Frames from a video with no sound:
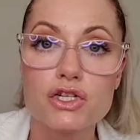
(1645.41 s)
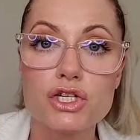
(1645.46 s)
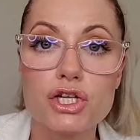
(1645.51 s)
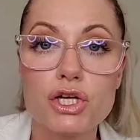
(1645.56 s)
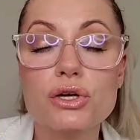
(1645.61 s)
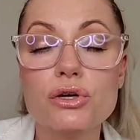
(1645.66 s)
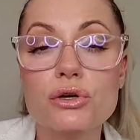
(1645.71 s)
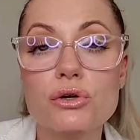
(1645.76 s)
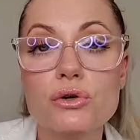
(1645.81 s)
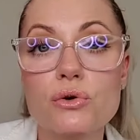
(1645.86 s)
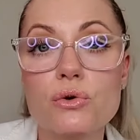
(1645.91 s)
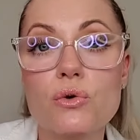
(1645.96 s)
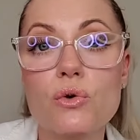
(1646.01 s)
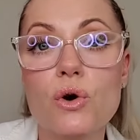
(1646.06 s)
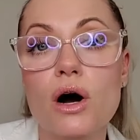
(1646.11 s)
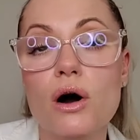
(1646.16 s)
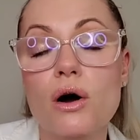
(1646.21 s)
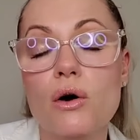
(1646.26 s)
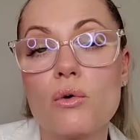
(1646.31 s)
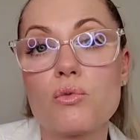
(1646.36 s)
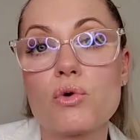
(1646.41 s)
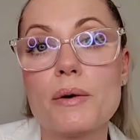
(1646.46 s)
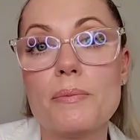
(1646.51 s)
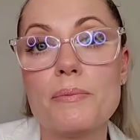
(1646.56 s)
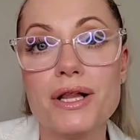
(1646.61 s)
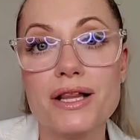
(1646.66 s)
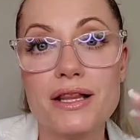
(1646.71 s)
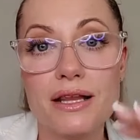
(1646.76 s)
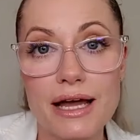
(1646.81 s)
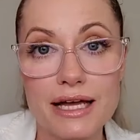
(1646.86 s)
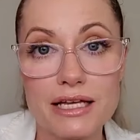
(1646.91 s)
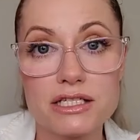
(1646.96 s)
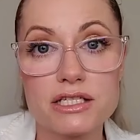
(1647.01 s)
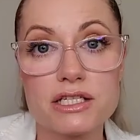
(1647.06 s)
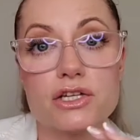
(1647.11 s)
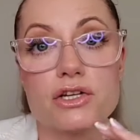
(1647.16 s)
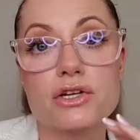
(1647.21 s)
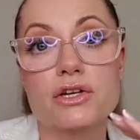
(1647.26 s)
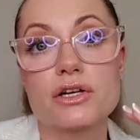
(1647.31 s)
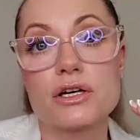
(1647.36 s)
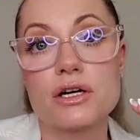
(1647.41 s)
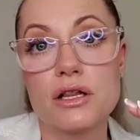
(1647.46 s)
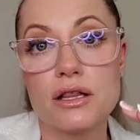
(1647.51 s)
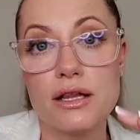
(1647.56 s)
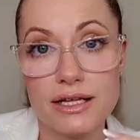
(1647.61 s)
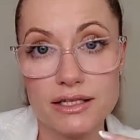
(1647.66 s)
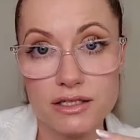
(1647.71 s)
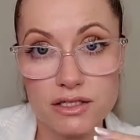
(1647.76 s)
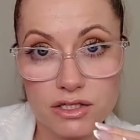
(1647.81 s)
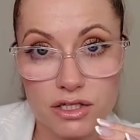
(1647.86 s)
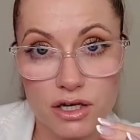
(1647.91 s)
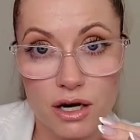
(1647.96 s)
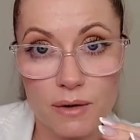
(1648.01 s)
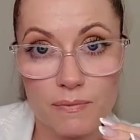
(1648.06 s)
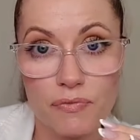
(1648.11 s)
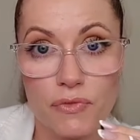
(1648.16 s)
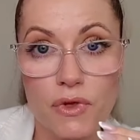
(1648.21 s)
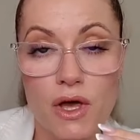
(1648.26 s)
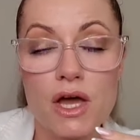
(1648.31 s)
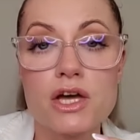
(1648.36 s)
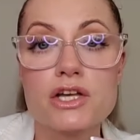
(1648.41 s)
to replace your cleanser.